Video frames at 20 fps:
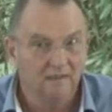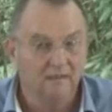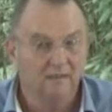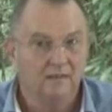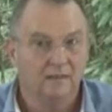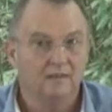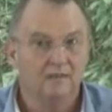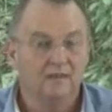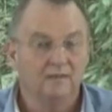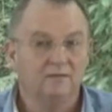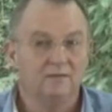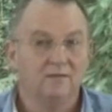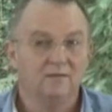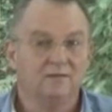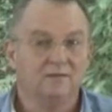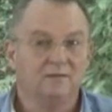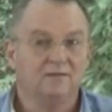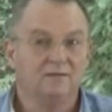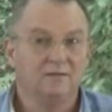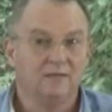I can't tell you
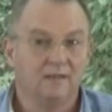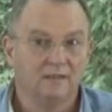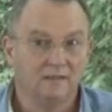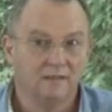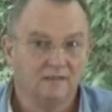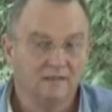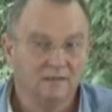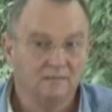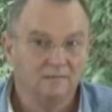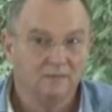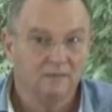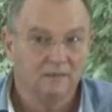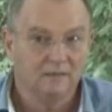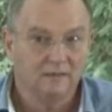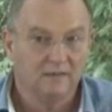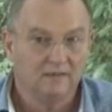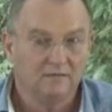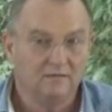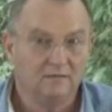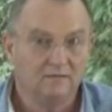exactly what
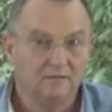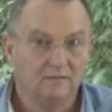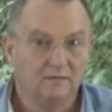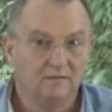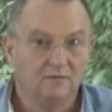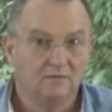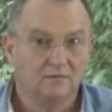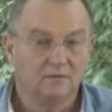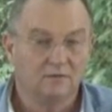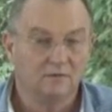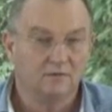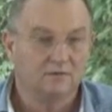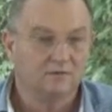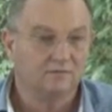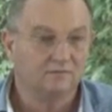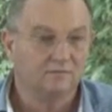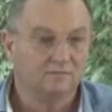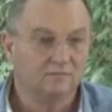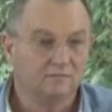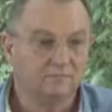led to the choice
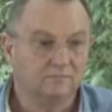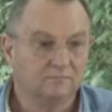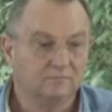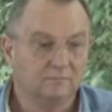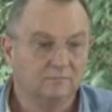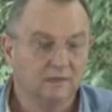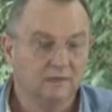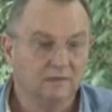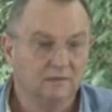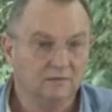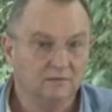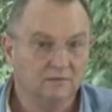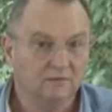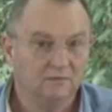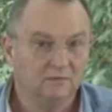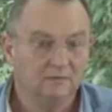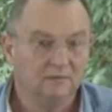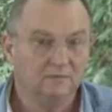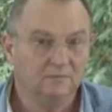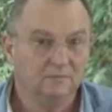of indigo,
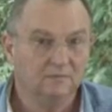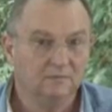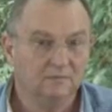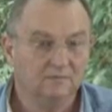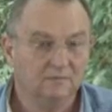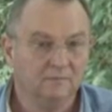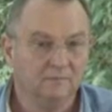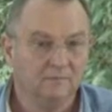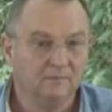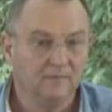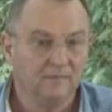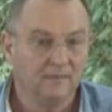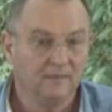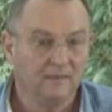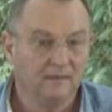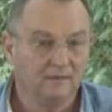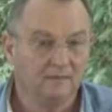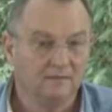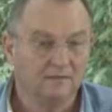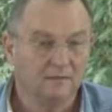but um,
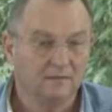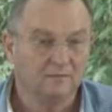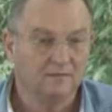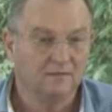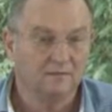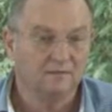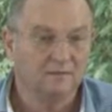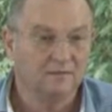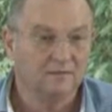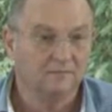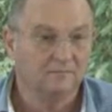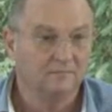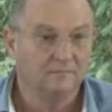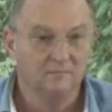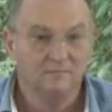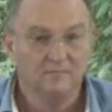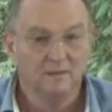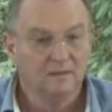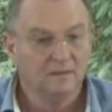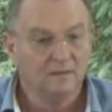there was
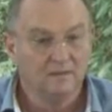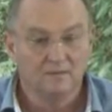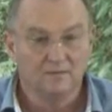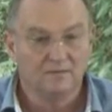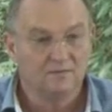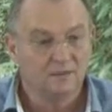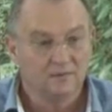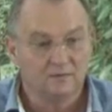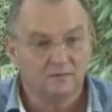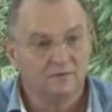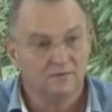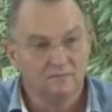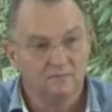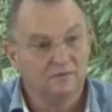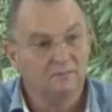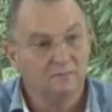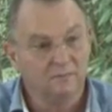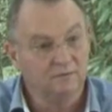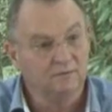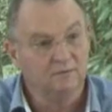some study on
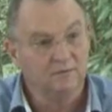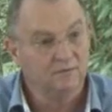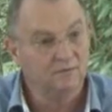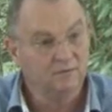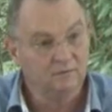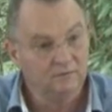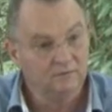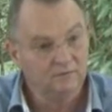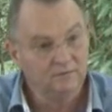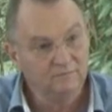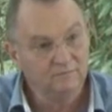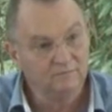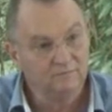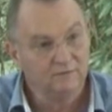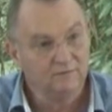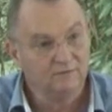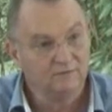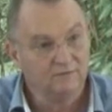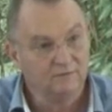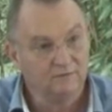what would be suitable
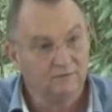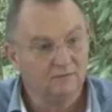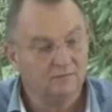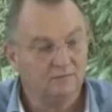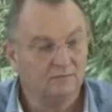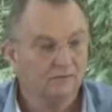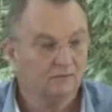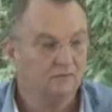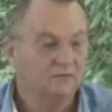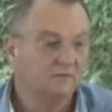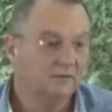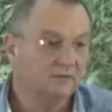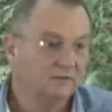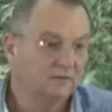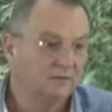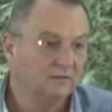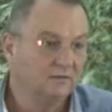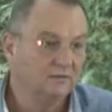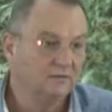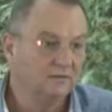for, for local
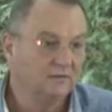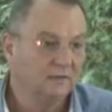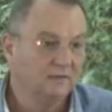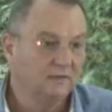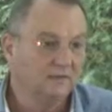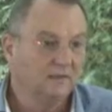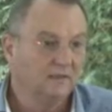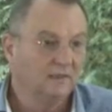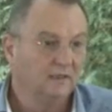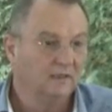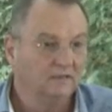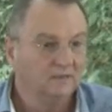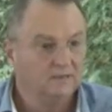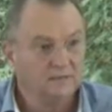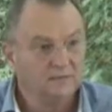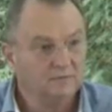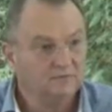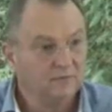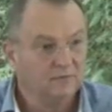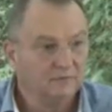conditions and
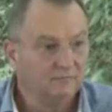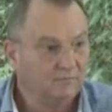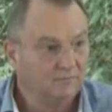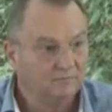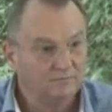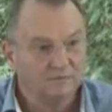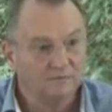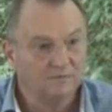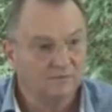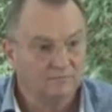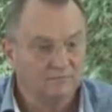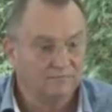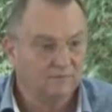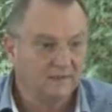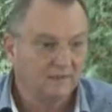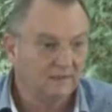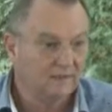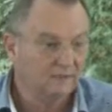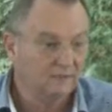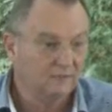then where we would
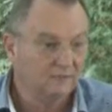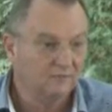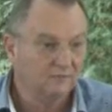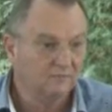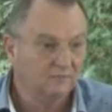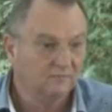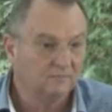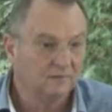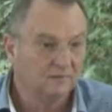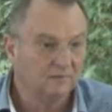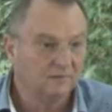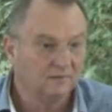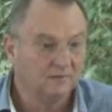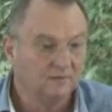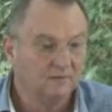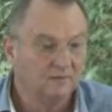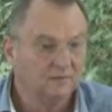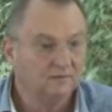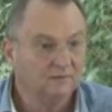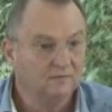find a local
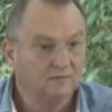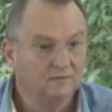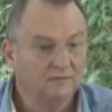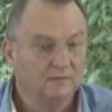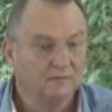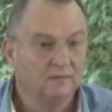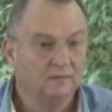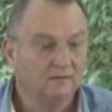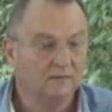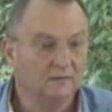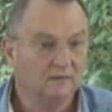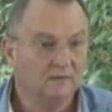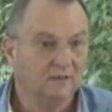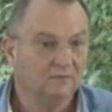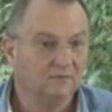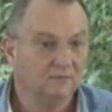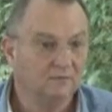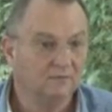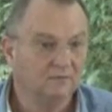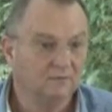markets. Indigo currently
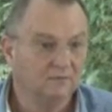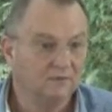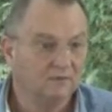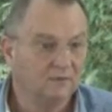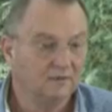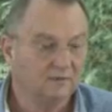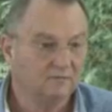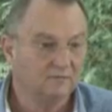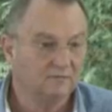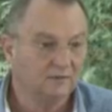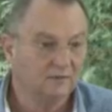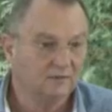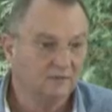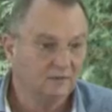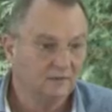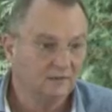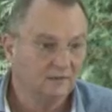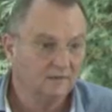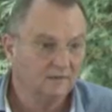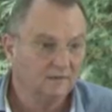comes mostly out of
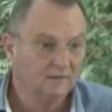India.